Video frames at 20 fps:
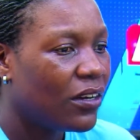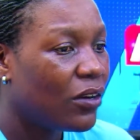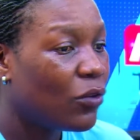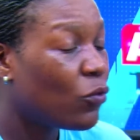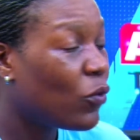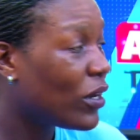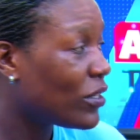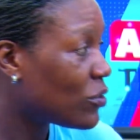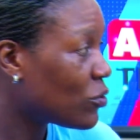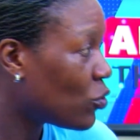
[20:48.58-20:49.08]

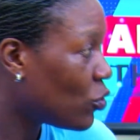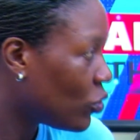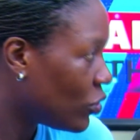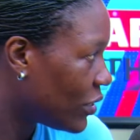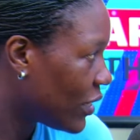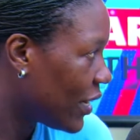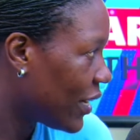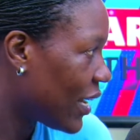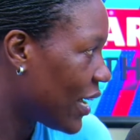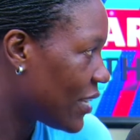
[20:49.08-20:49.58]
was called
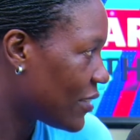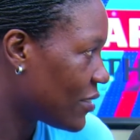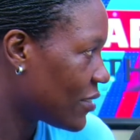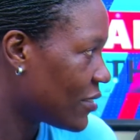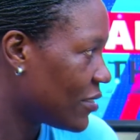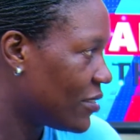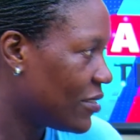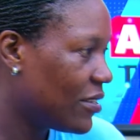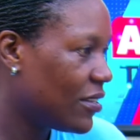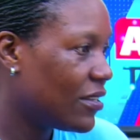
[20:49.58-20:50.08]
and
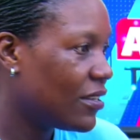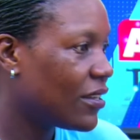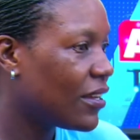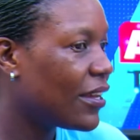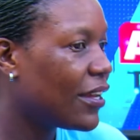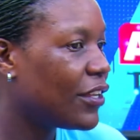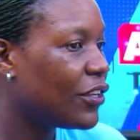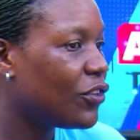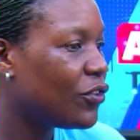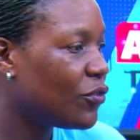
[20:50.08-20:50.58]
asked,
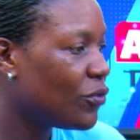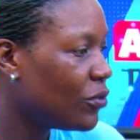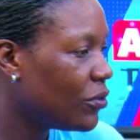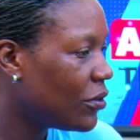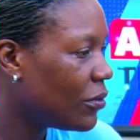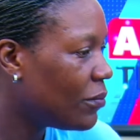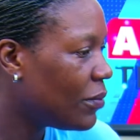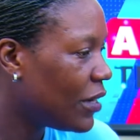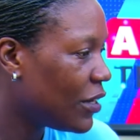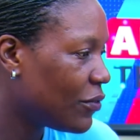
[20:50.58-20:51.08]
can you
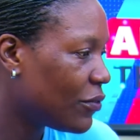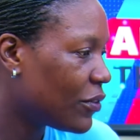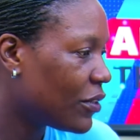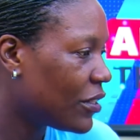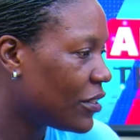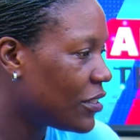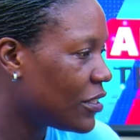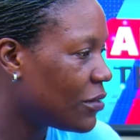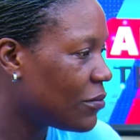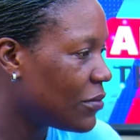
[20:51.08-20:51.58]
play for the
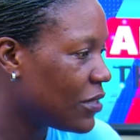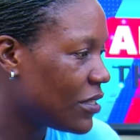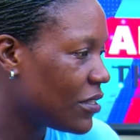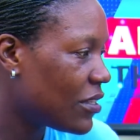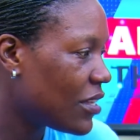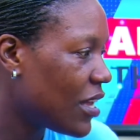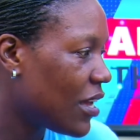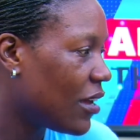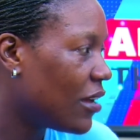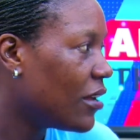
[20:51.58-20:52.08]
team this
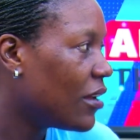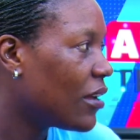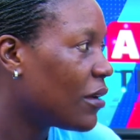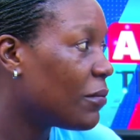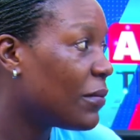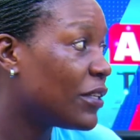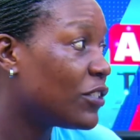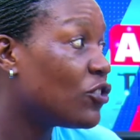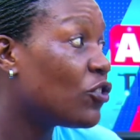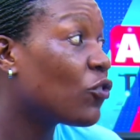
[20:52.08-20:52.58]
year?
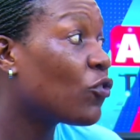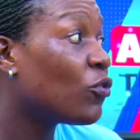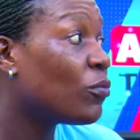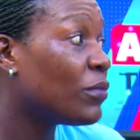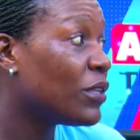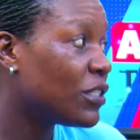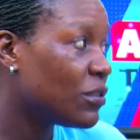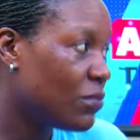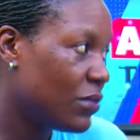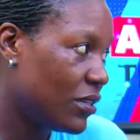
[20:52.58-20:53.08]
But your
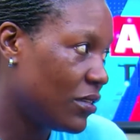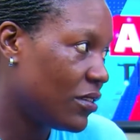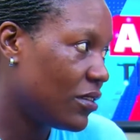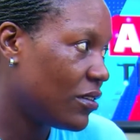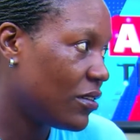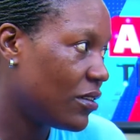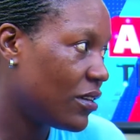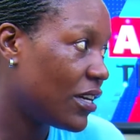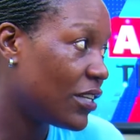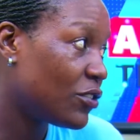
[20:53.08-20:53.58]
commitment
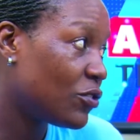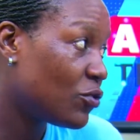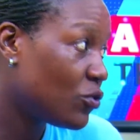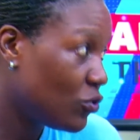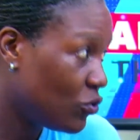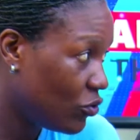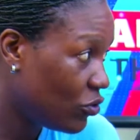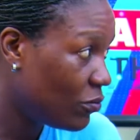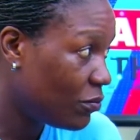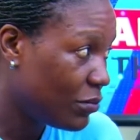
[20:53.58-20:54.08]
had to,
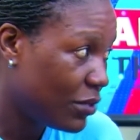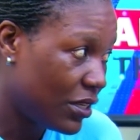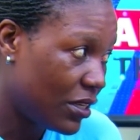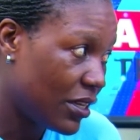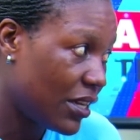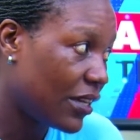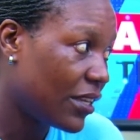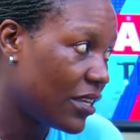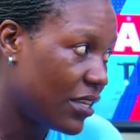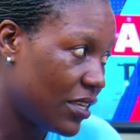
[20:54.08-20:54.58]
be
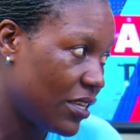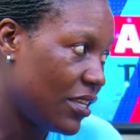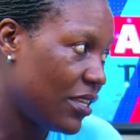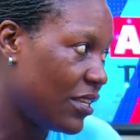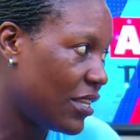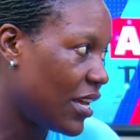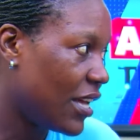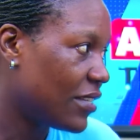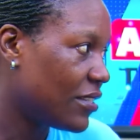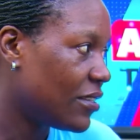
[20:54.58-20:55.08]
a key in
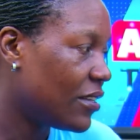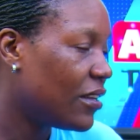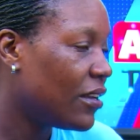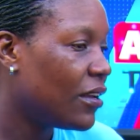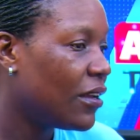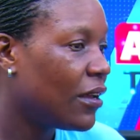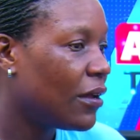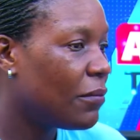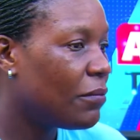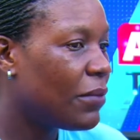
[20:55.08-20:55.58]
that.
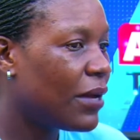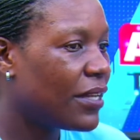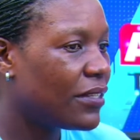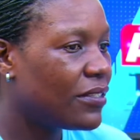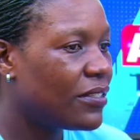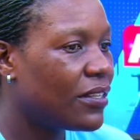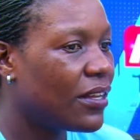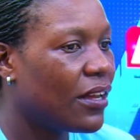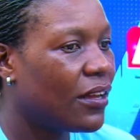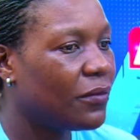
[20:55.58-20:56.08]

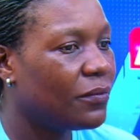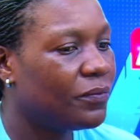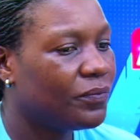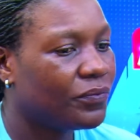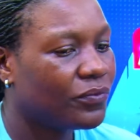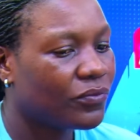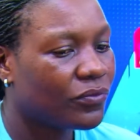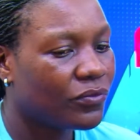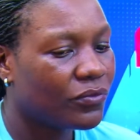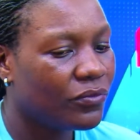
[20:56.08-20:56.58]
But
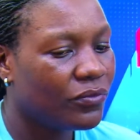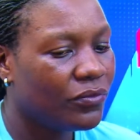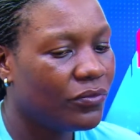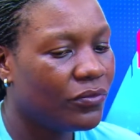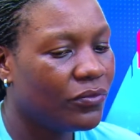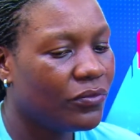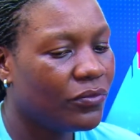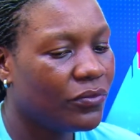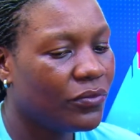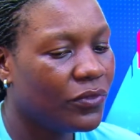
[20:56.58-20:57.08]

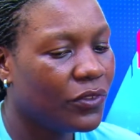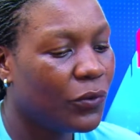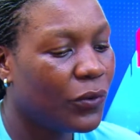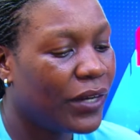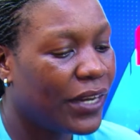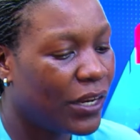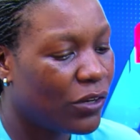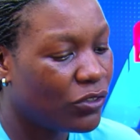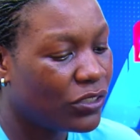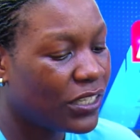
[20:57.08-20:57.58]
when
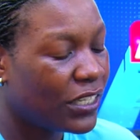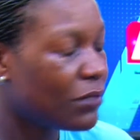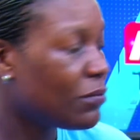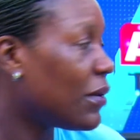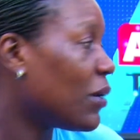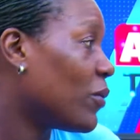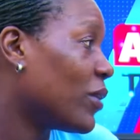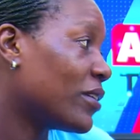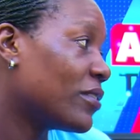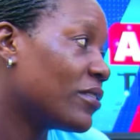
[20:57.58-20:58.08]
I looked at my
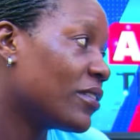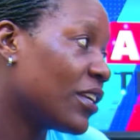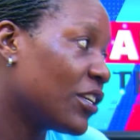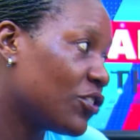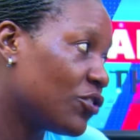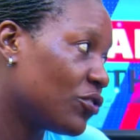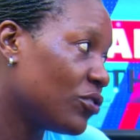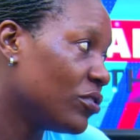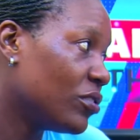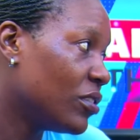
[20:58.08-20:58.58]
work
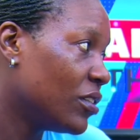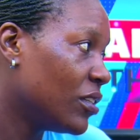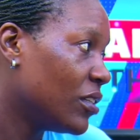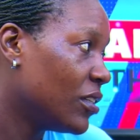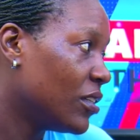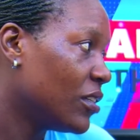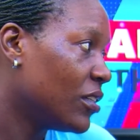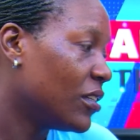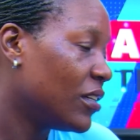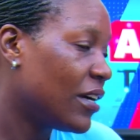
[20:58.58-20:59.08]
schedule,
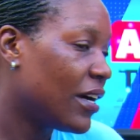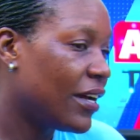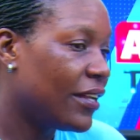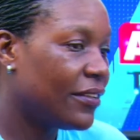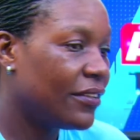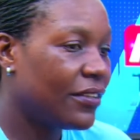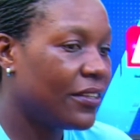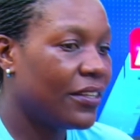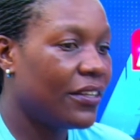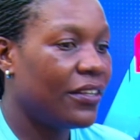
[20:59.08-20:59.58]

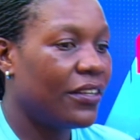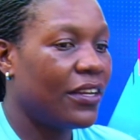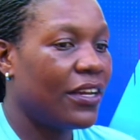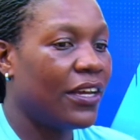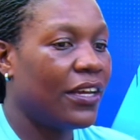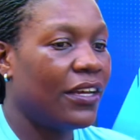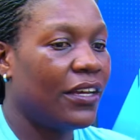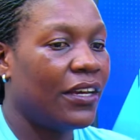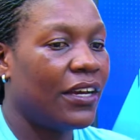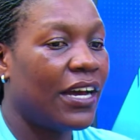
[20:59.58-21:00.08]
and then
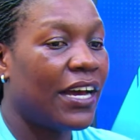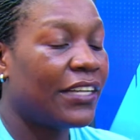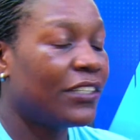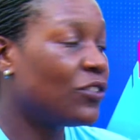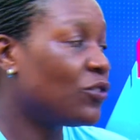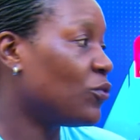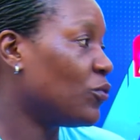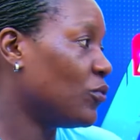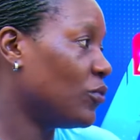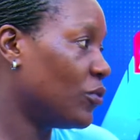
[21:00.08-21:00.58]
I had
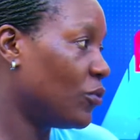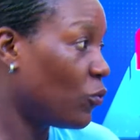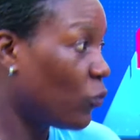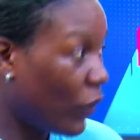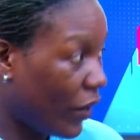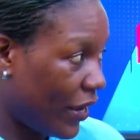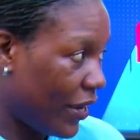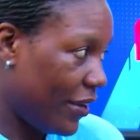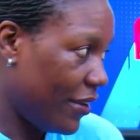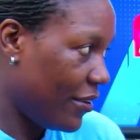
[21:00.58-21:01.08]
to
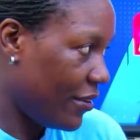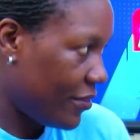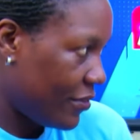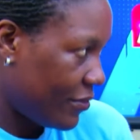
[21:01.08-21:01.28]
weigh